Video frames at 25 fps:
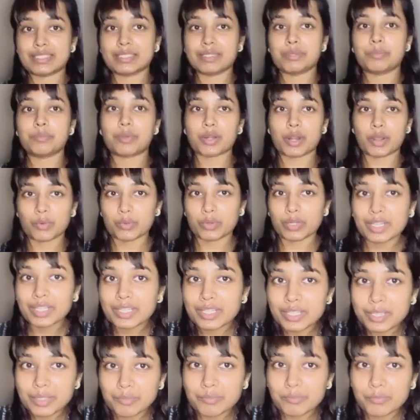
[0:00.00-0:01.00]
is a brownie
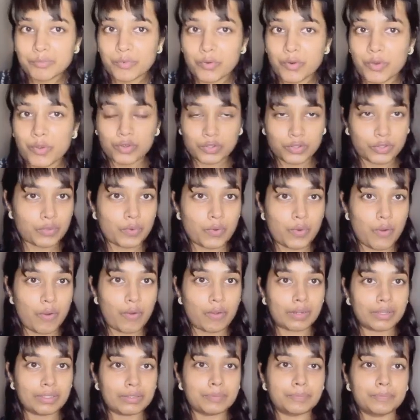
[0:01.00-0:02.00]
tip for you
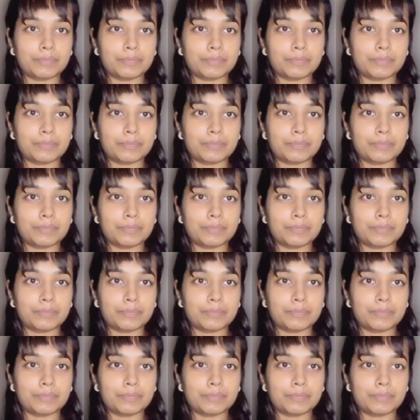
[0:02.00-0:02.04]
all,